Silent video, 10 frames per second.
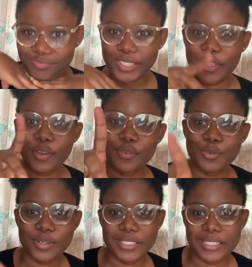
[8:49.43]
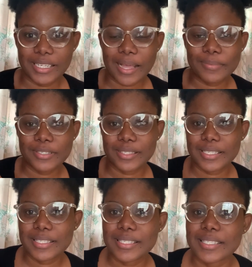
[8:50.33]
thank you for watching up to
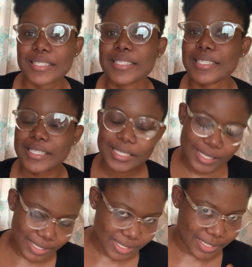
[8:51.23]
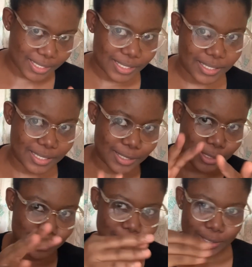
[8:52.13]
this this
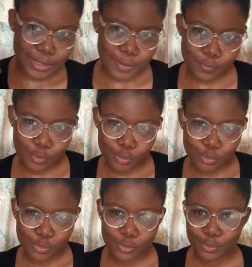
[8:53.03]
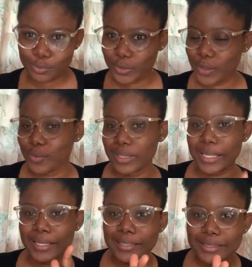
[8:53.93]
this level if you
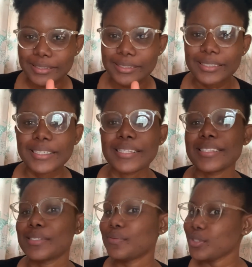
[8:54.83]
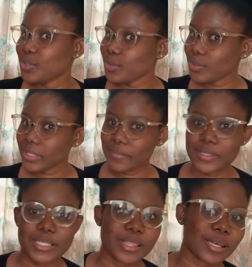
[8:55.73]
like this video give
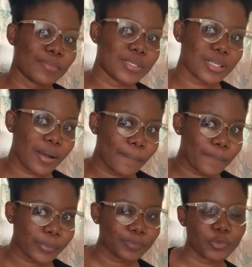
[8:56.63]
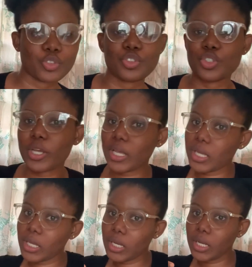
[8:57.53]
it a thumbs up
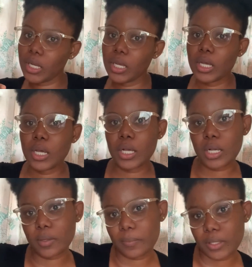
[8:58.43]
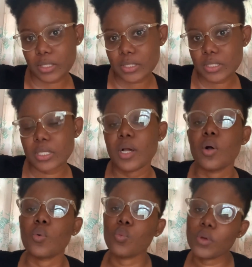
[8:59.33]
share comments
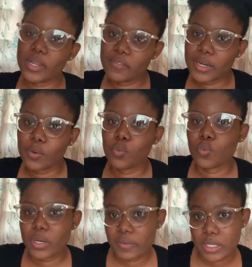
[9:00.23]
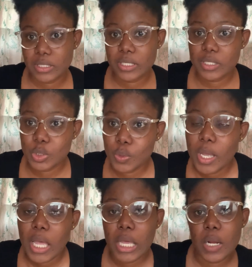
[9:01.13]
whatever whatever is there to you
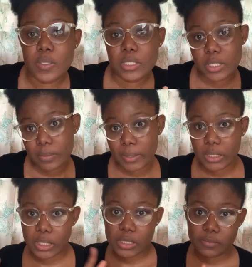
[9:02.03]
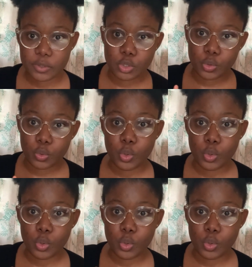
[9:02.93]
and i'll see you in my next video